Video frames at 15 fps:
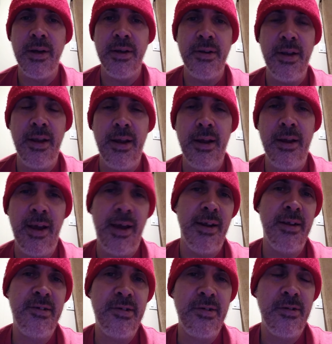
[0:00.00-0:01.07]
ed
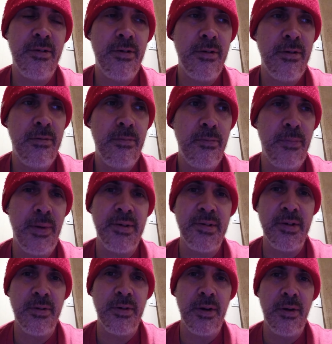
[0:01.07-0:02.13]
edits,
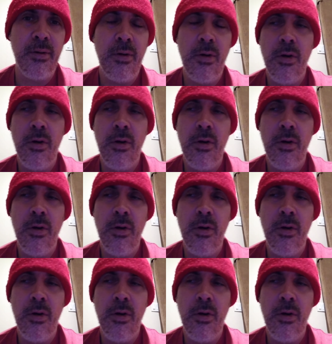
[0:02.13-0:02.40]
basically,